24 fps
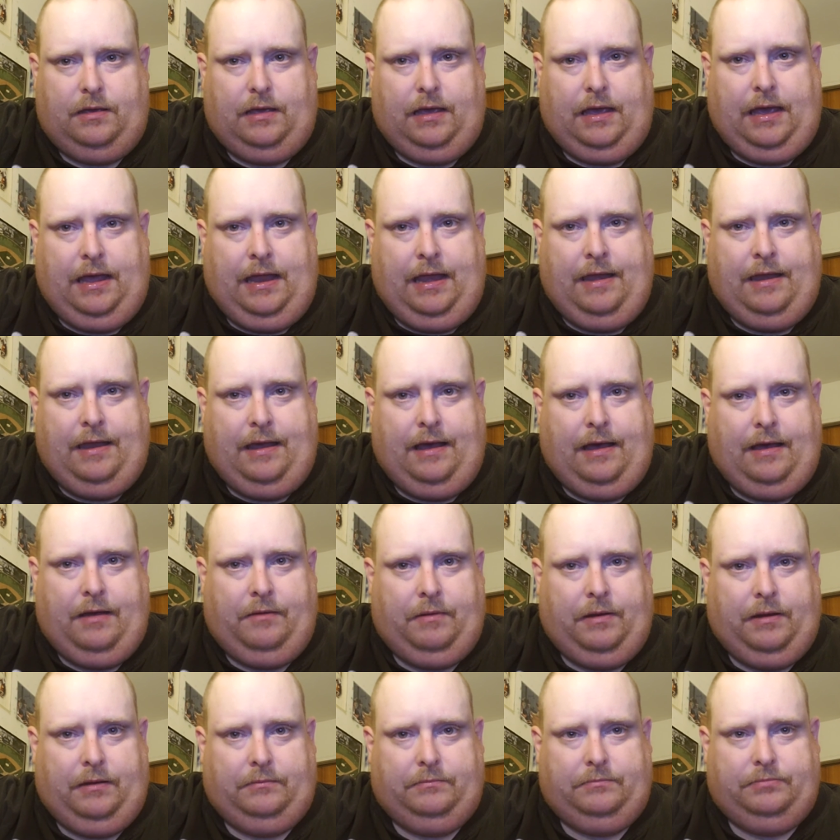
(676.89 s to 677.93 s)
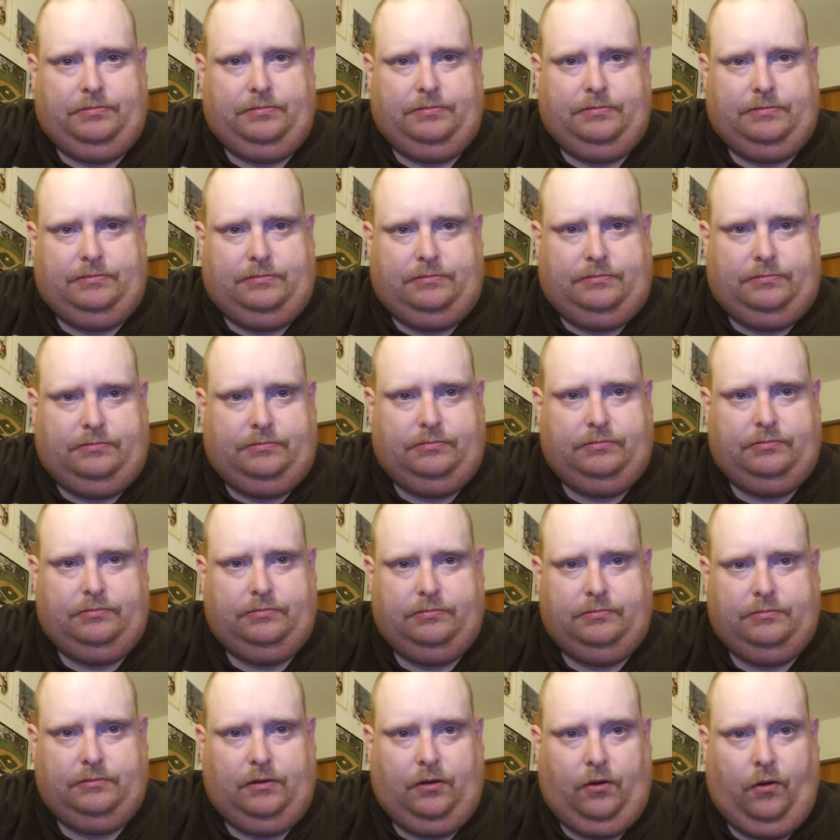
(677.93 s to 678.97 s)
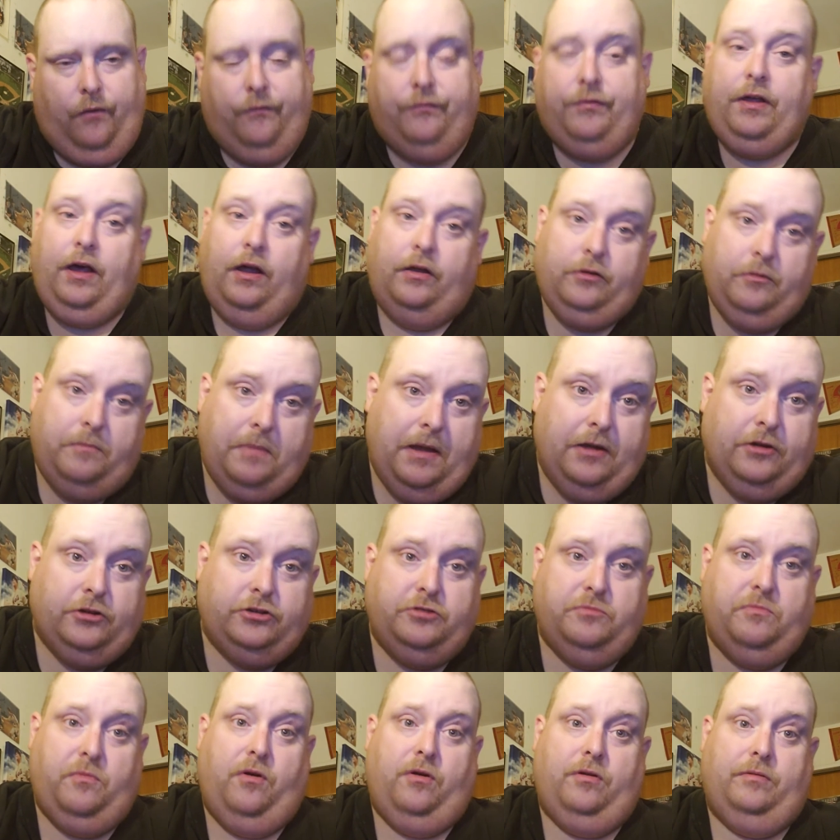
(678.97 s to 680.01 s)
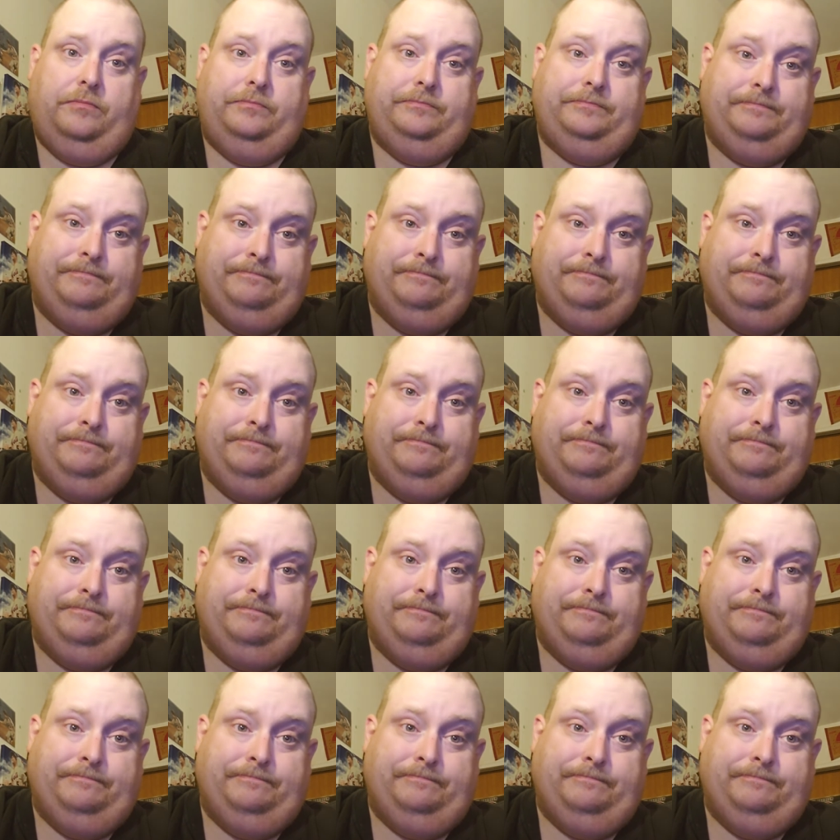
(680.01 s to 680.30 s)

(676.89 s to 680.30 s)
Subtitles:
And, well, hopefully I'll do better tomorrow.